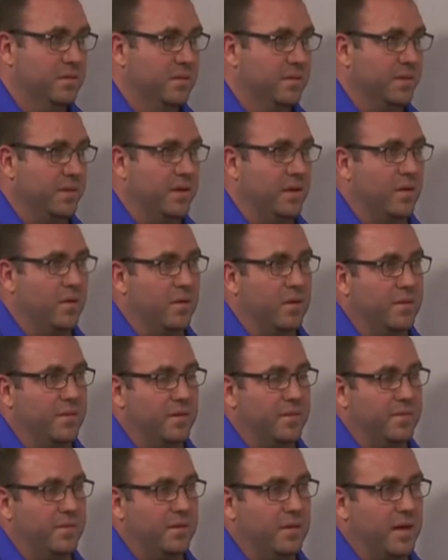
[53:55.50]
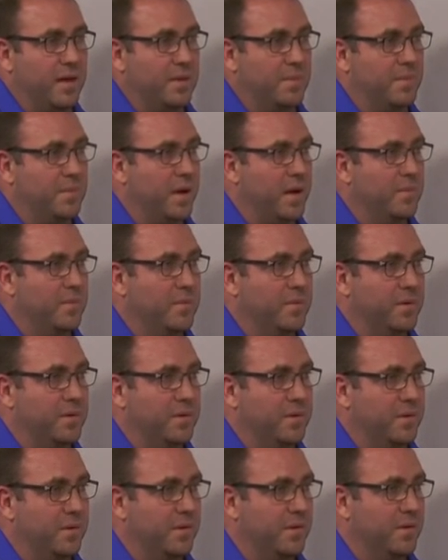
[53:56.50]
You know, if you got a problem
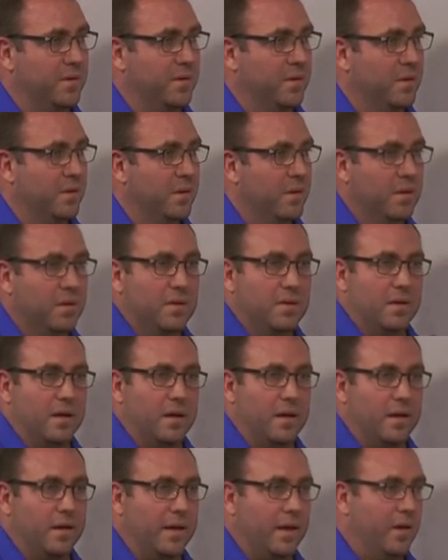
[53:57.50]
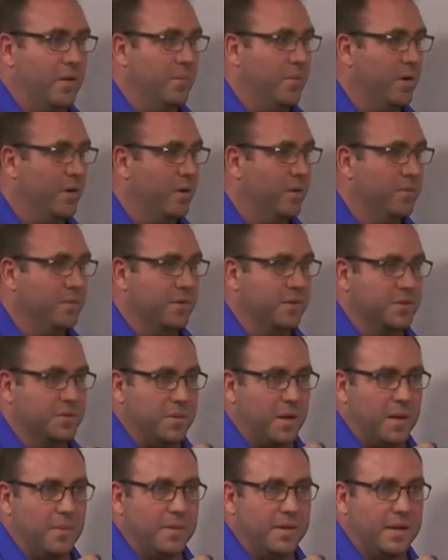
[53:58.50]
with your elbow, there's
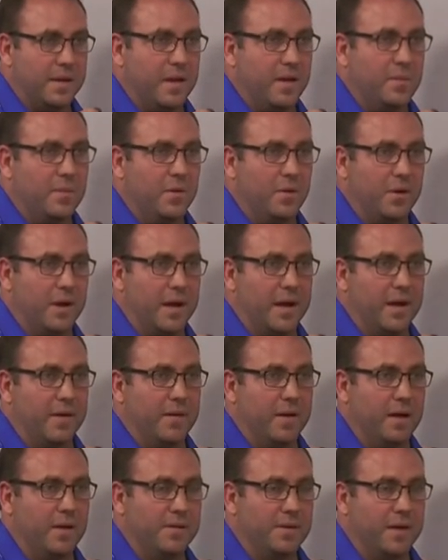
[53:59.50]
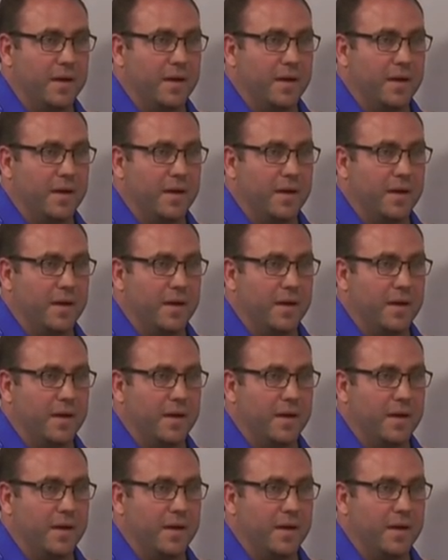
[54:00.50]
probably an elbow guy around. You